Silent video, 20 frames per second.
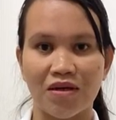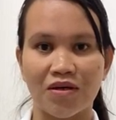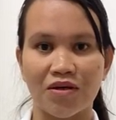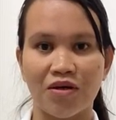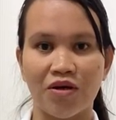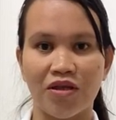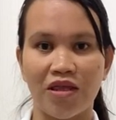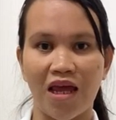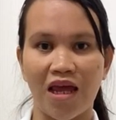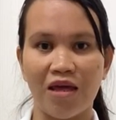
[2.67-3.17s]

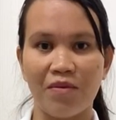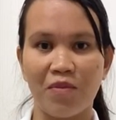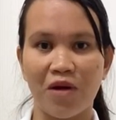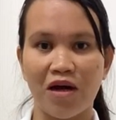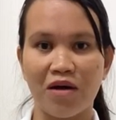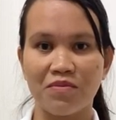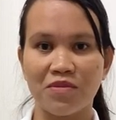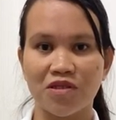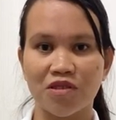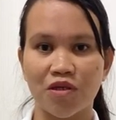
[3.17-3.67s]
Good day,
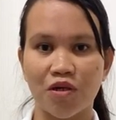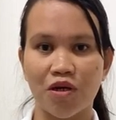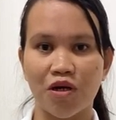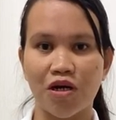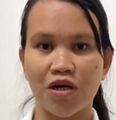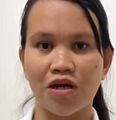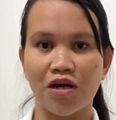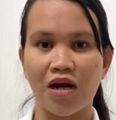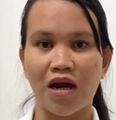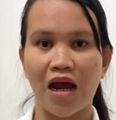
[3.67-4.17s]
Mom,
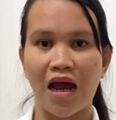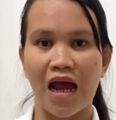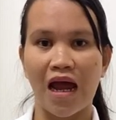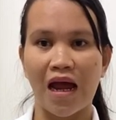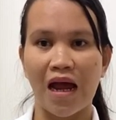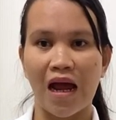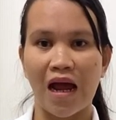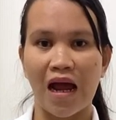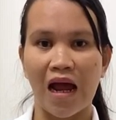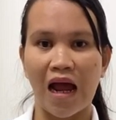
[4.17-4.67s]
sir.
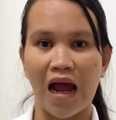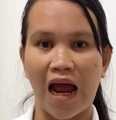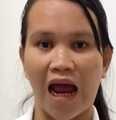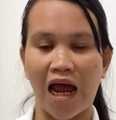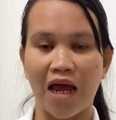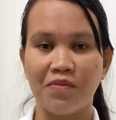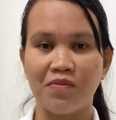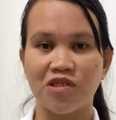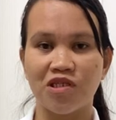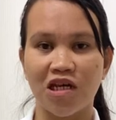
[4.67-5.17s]

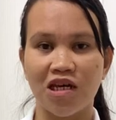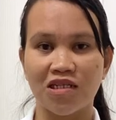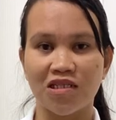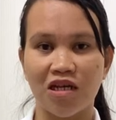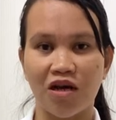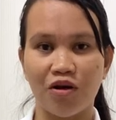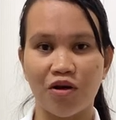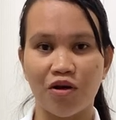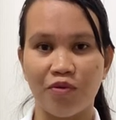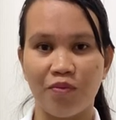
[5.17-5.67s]
I'm
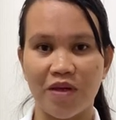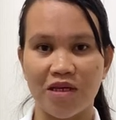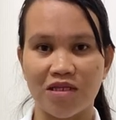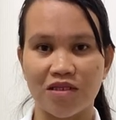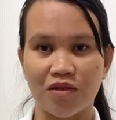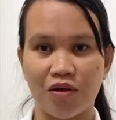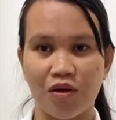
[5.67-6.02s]
Jessa Arbiso.